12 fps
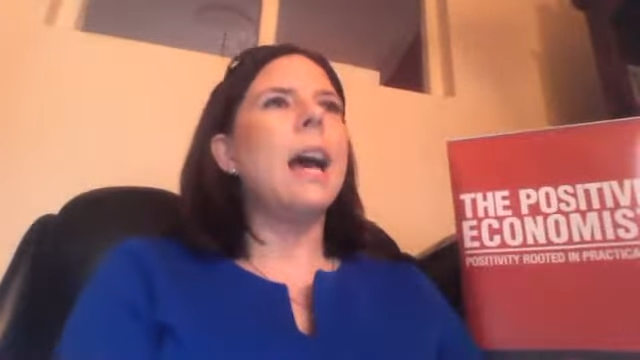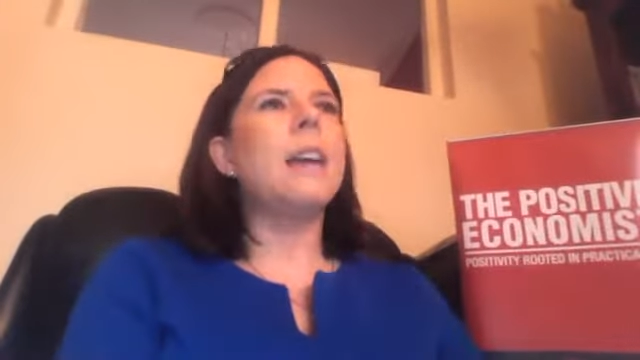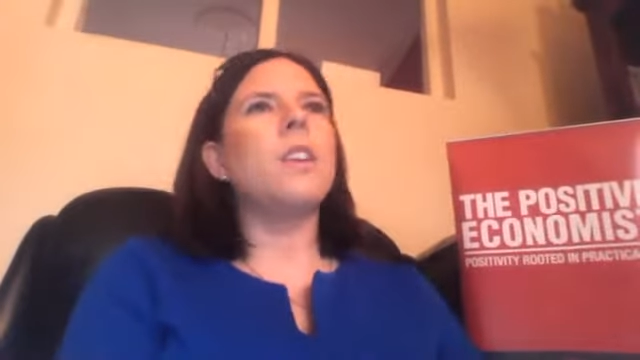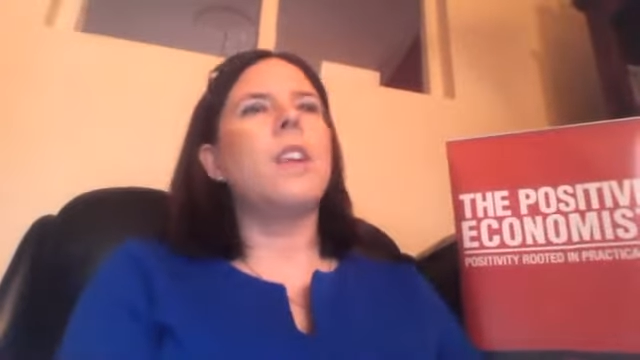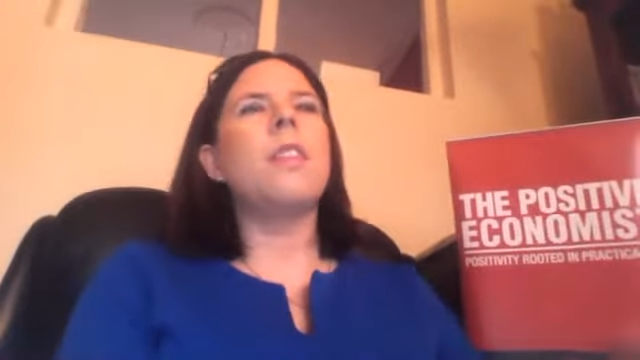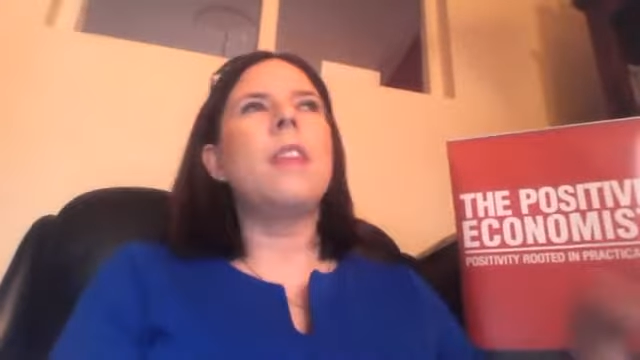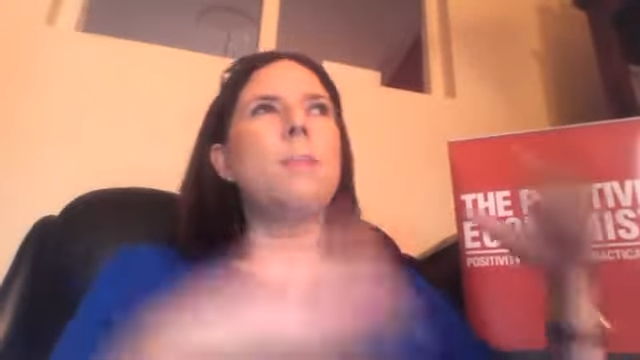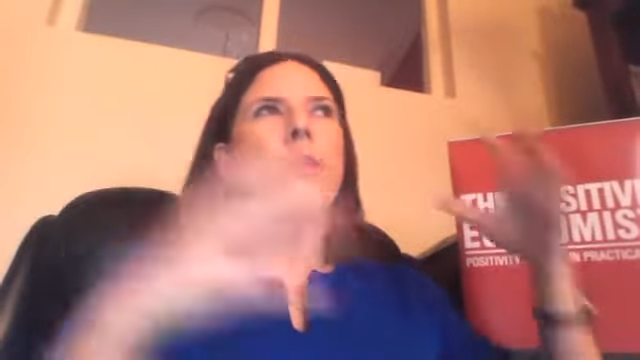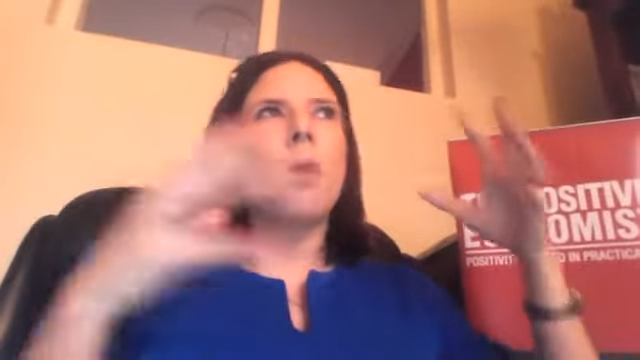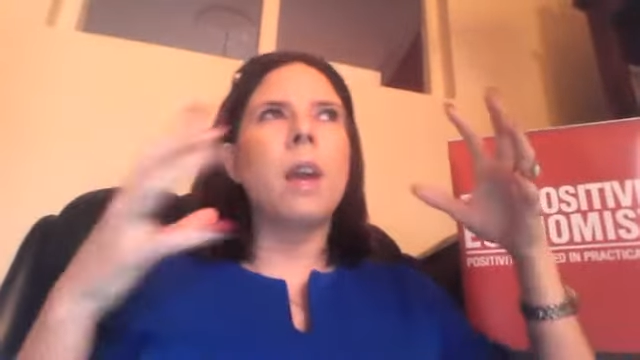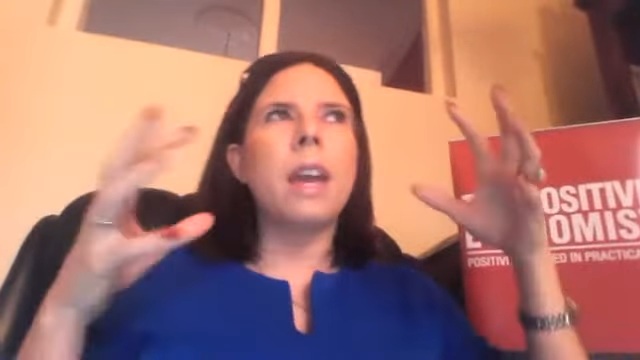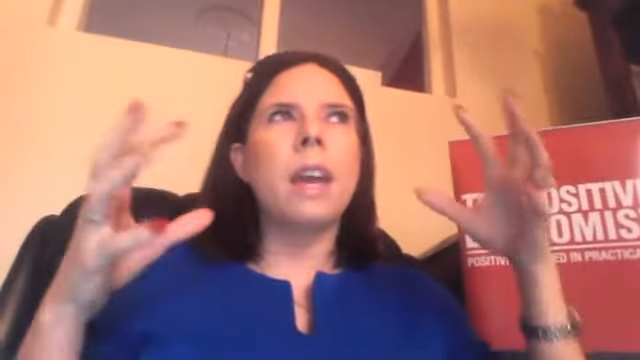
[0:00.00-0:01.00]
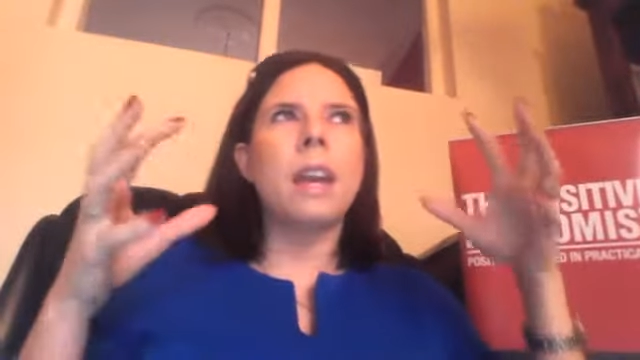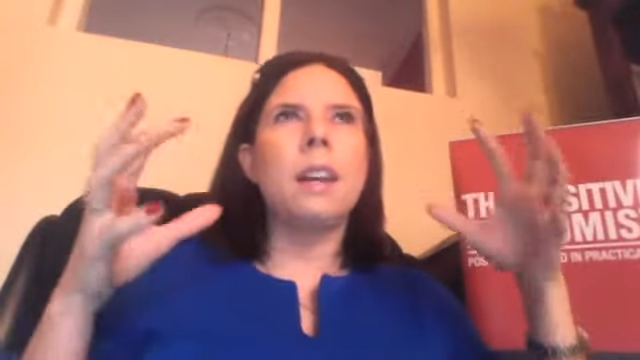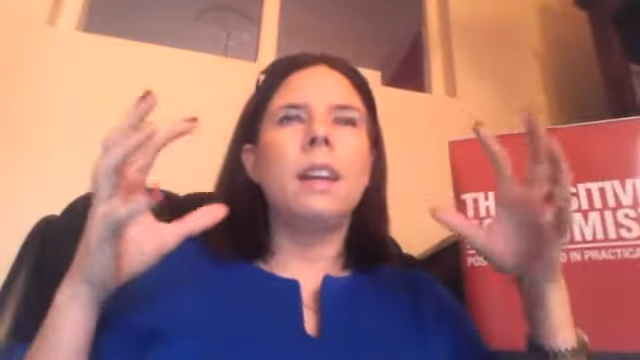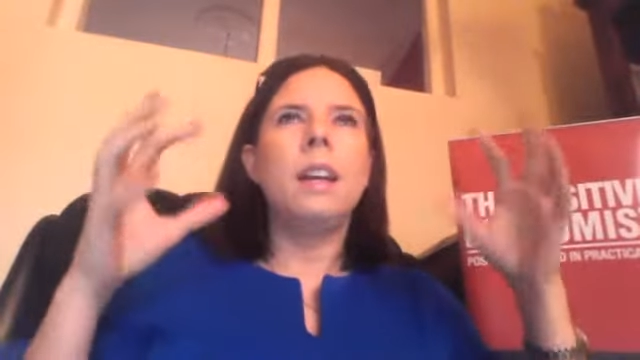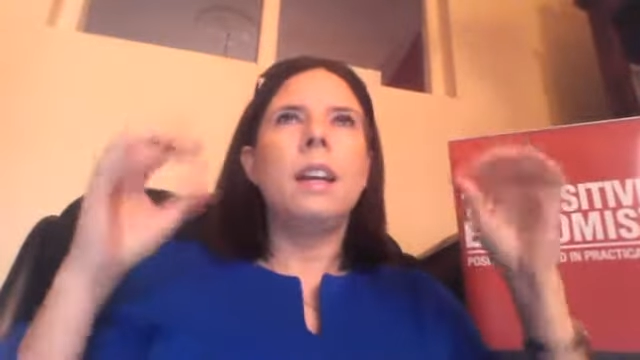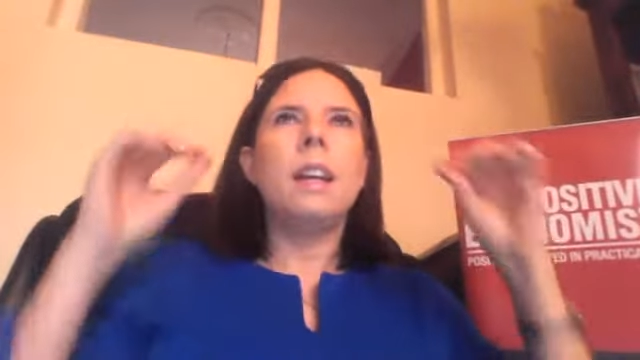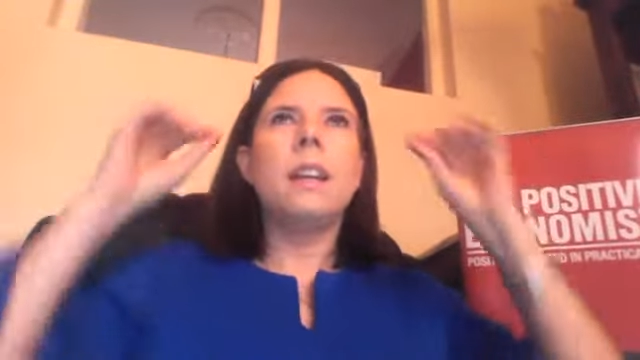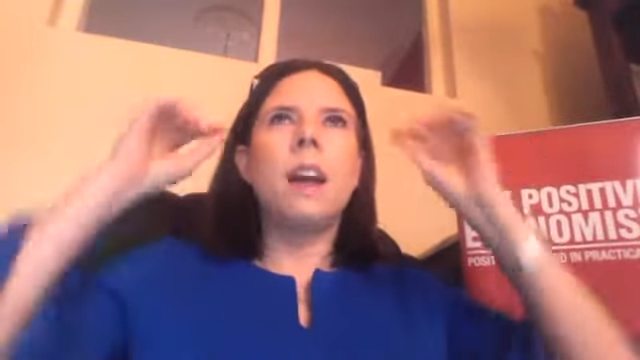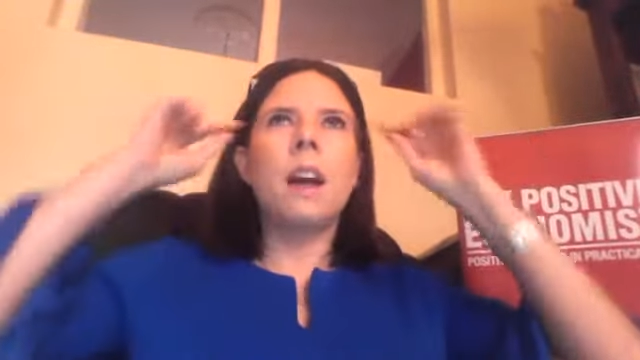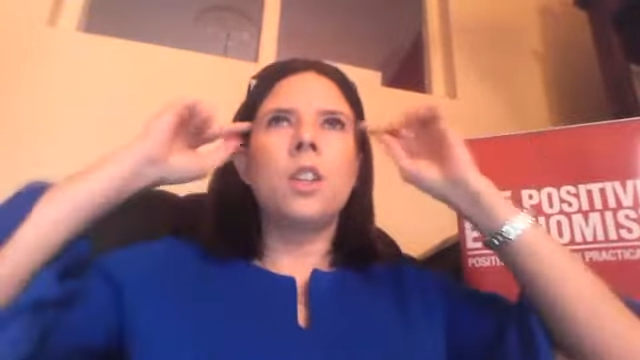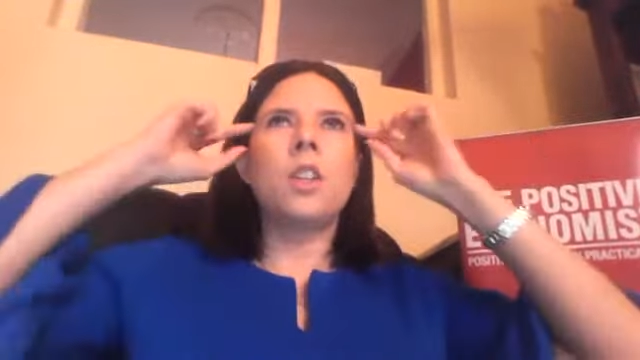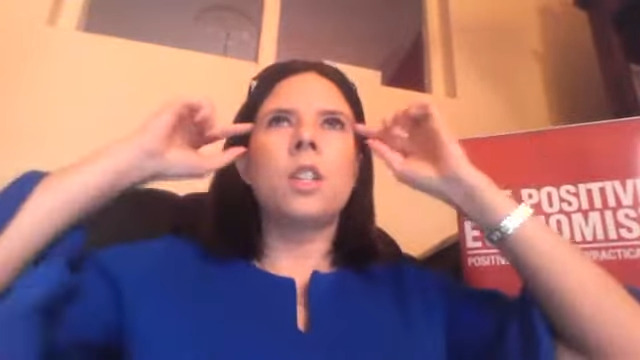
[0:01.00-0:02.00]
And they bring in
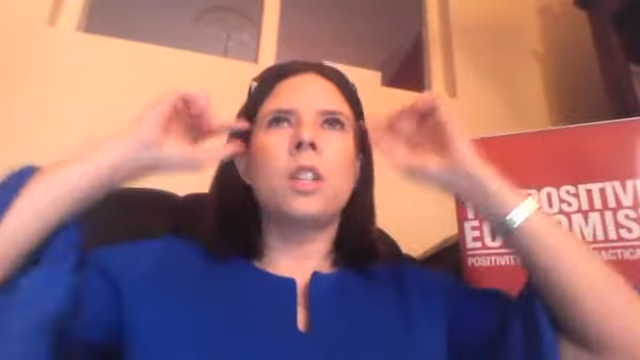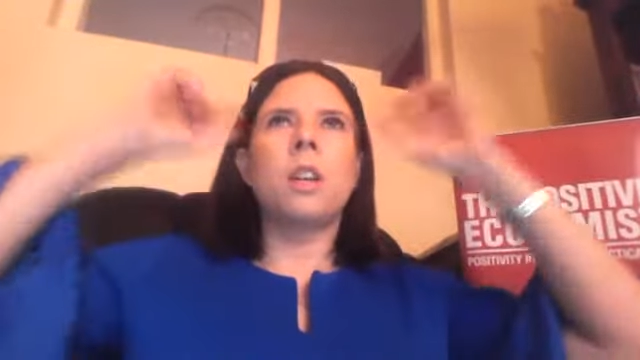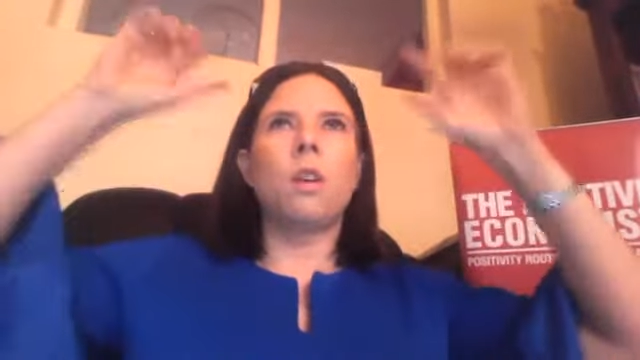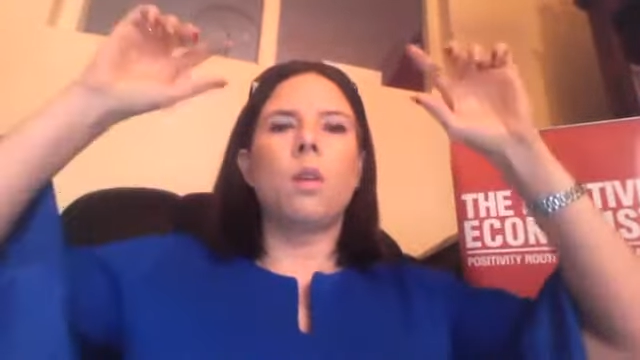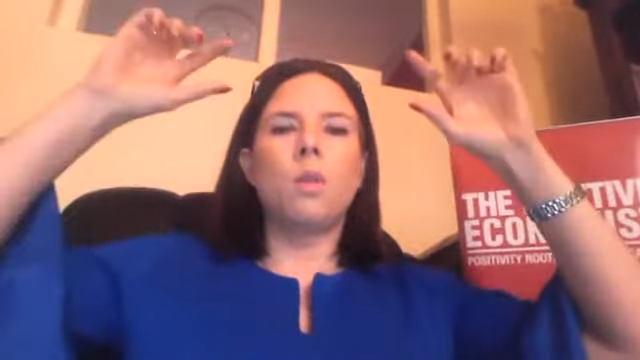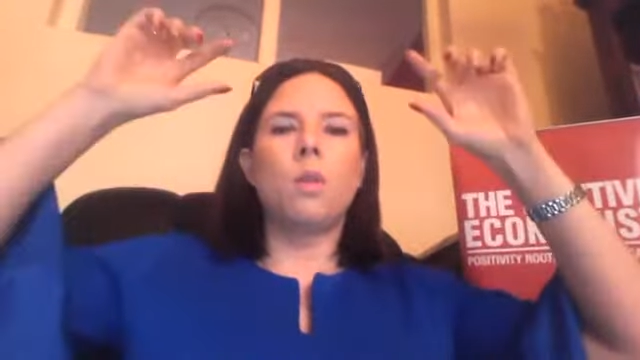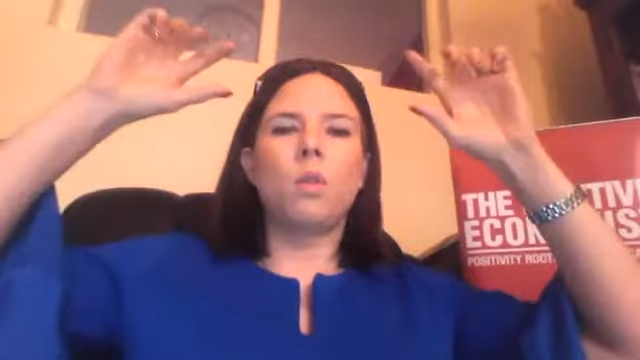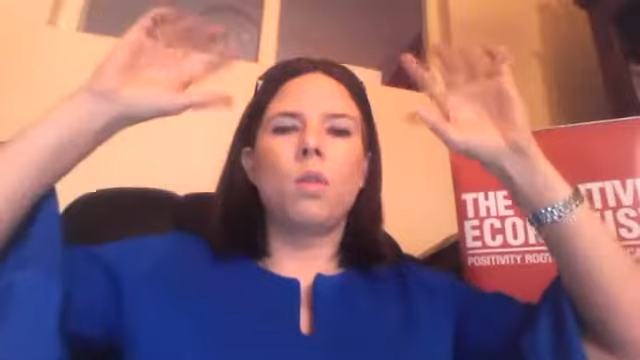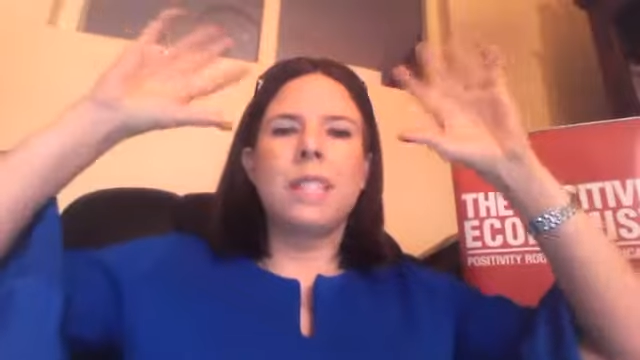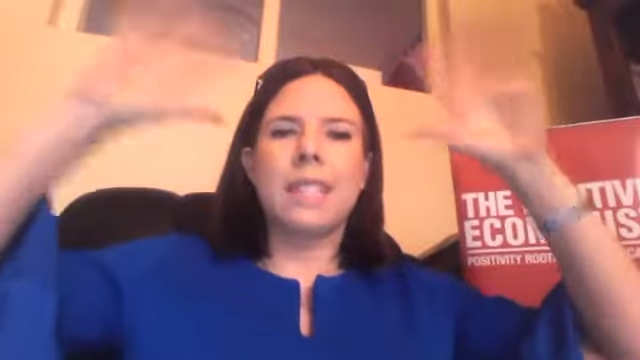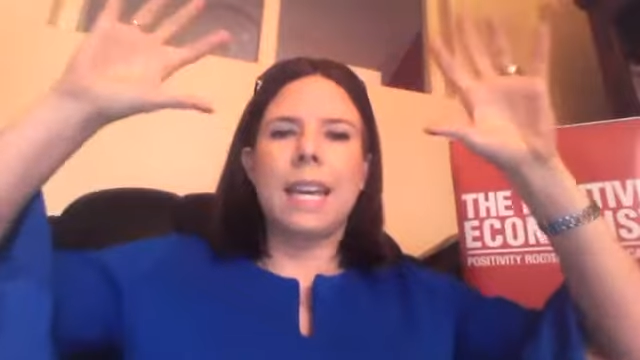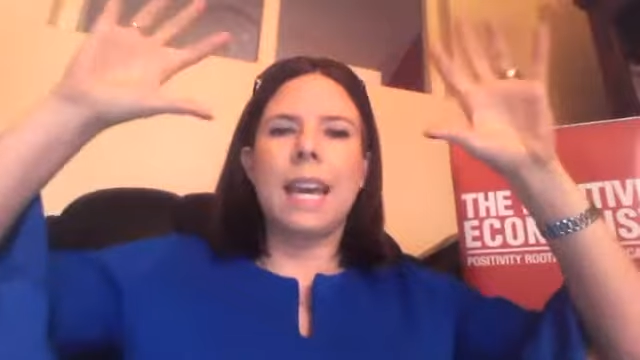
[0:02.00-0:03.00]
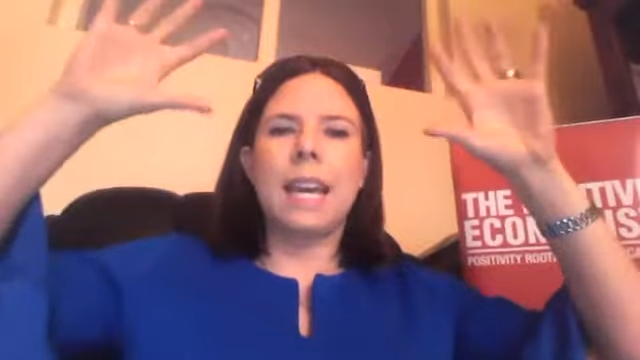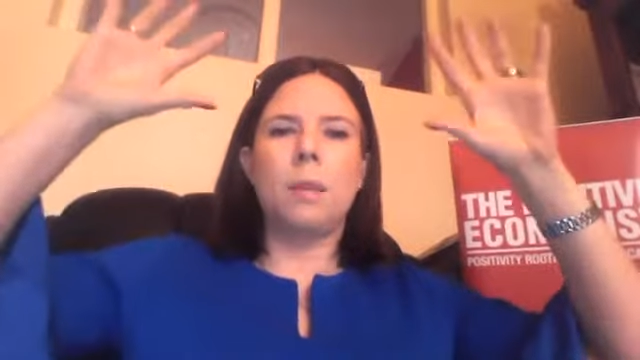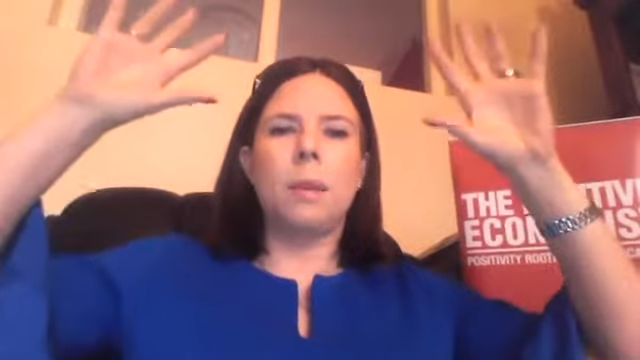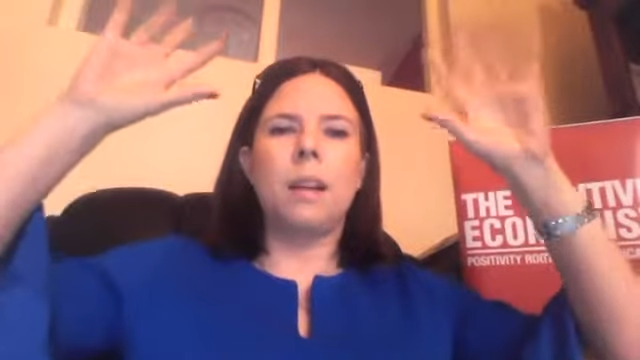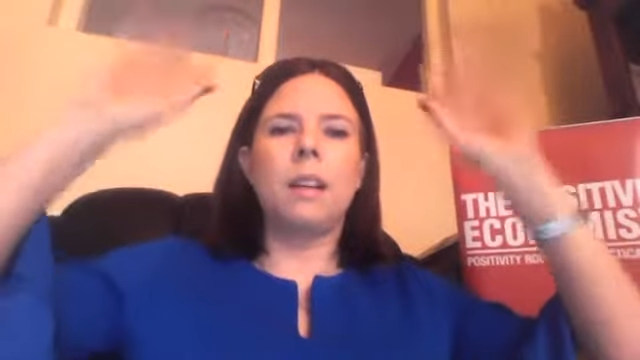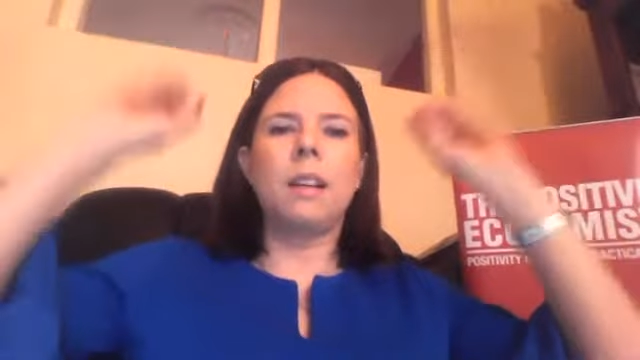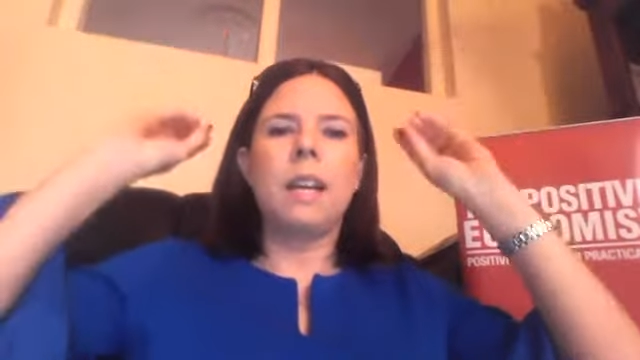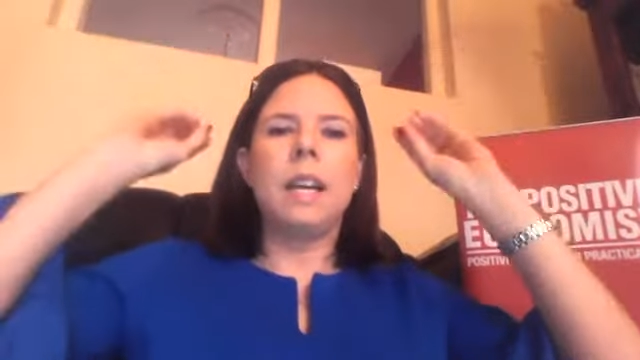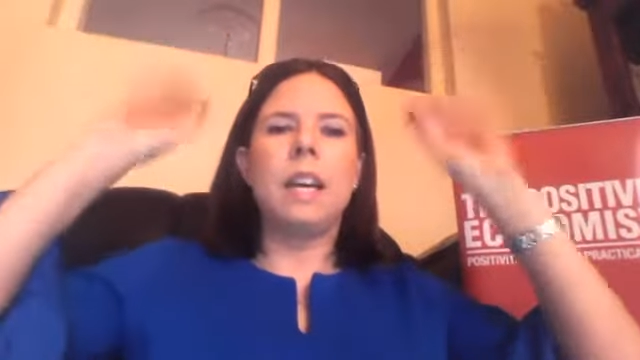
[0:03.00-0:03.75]
not just their own scalable,